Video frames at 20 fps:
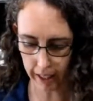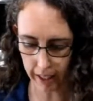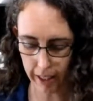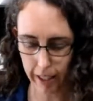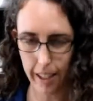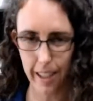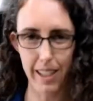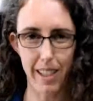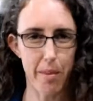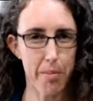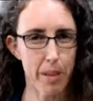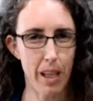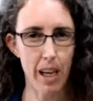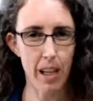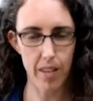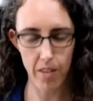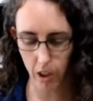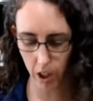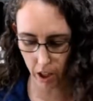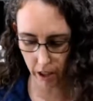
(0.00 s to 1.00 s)
because I'm kind
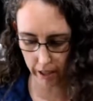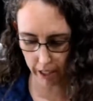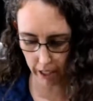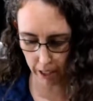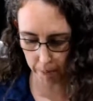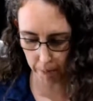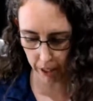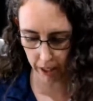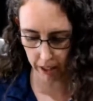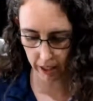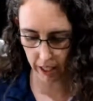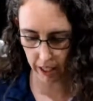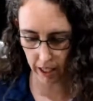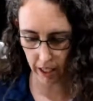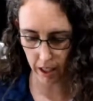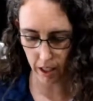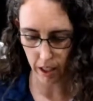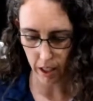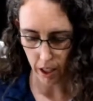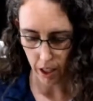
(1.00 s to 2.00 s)
of all on this big
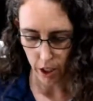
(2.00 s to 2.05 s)
thing.